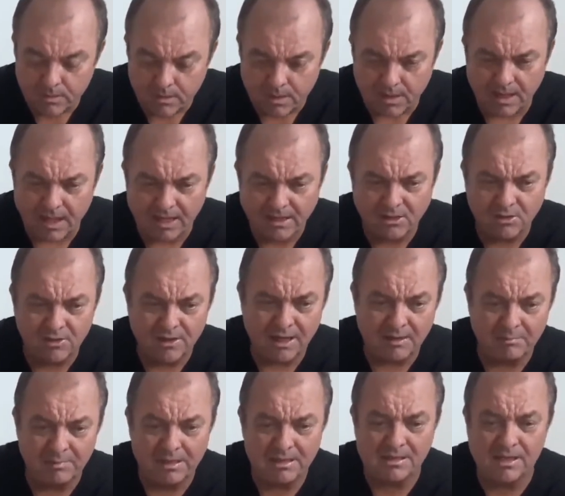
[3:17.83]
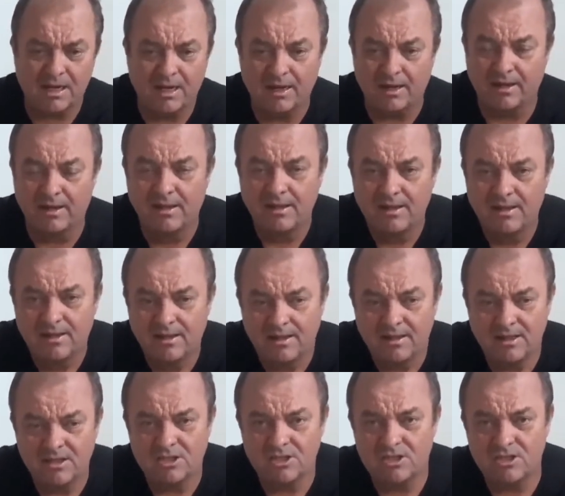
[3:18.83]
I do like Bintang.
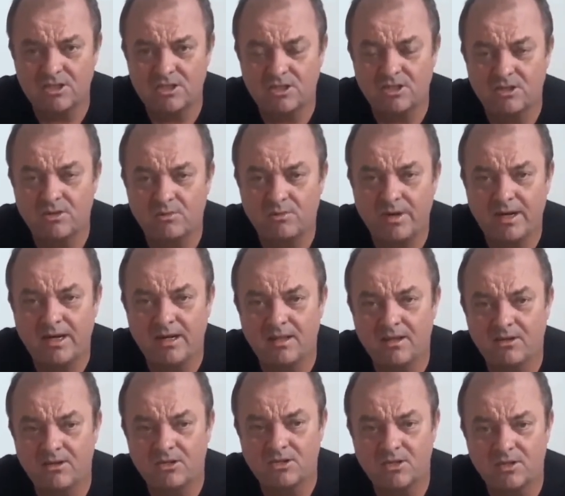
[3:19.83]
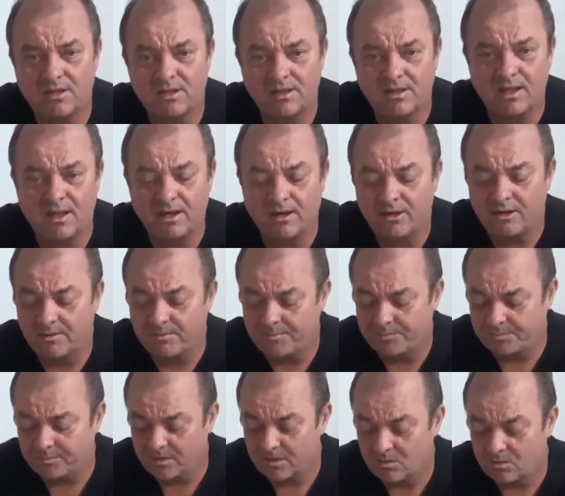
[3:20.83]
It's just your regular sort of lager.
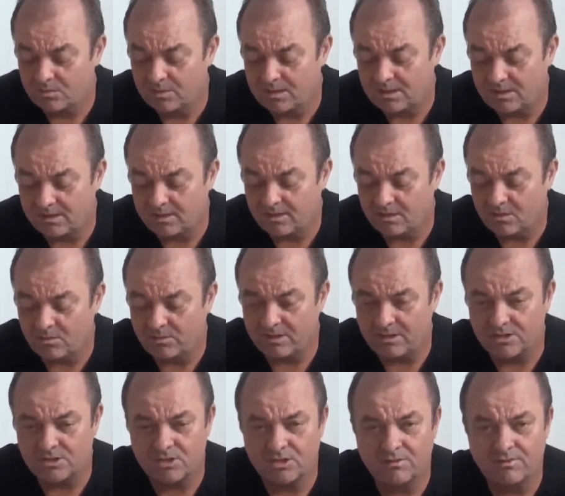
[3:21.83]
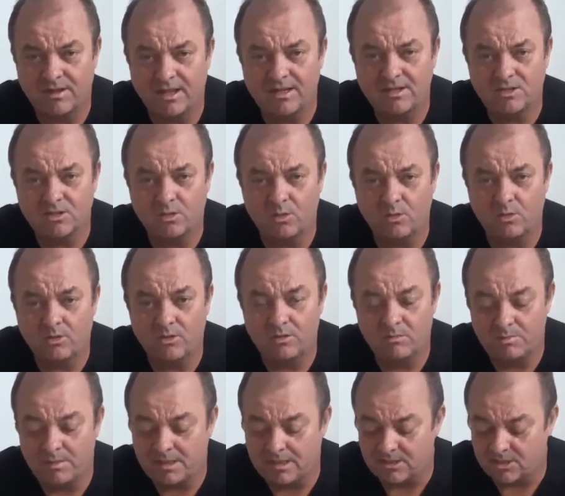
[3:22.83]
Really good when it's served ice cold on the
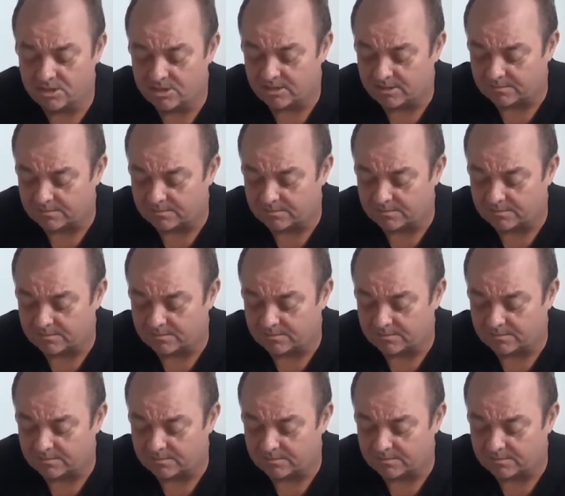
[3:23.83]
beach.